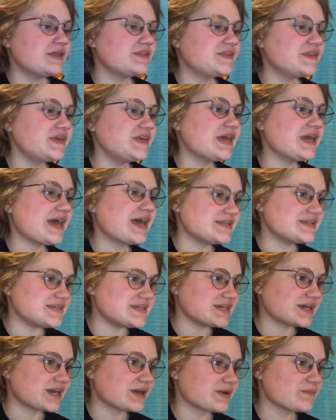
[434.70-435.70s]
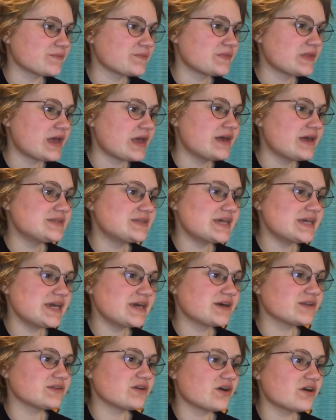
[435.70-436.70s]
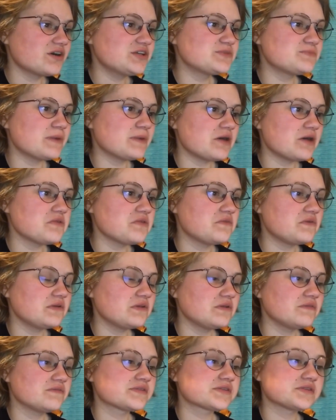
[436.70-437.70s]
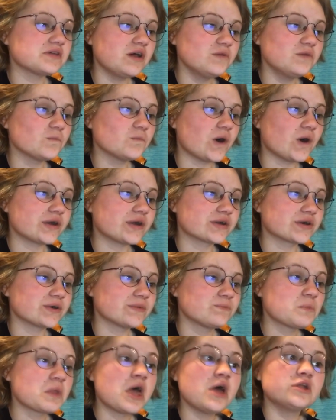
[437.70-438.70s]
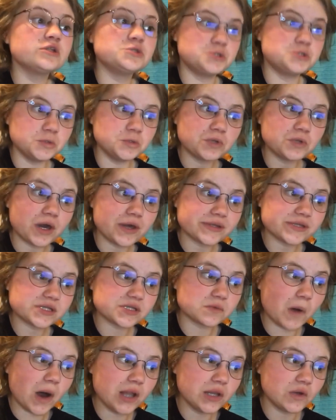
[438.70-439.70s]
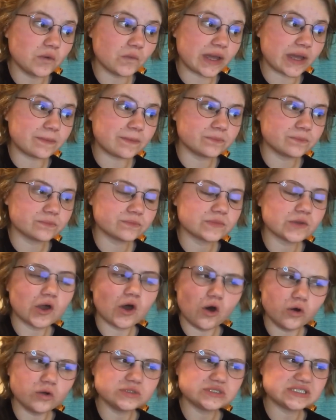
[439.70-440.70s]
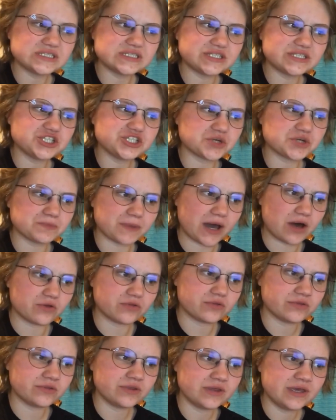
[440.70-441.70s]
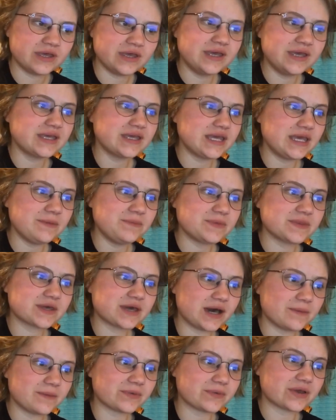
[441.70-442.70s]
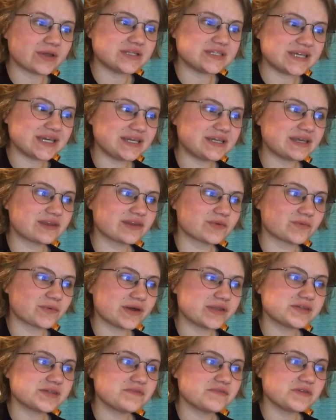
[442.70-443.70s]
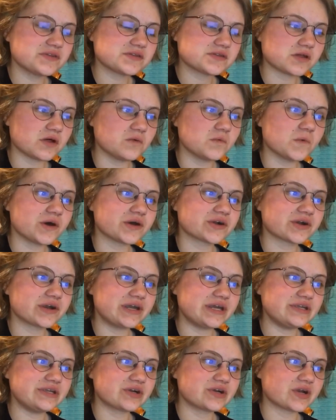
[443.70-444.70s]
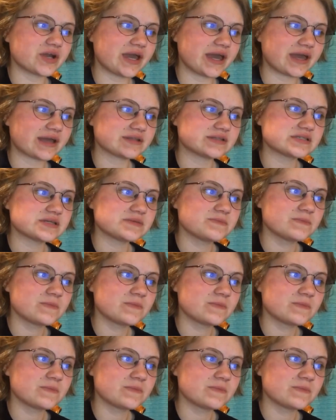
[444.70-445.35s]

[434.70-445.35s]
The ending. Take a large mouthful of salt water. Do not swallow it. Hold it in your mouth. Keep the cup containing the rest of the salt water in your hand.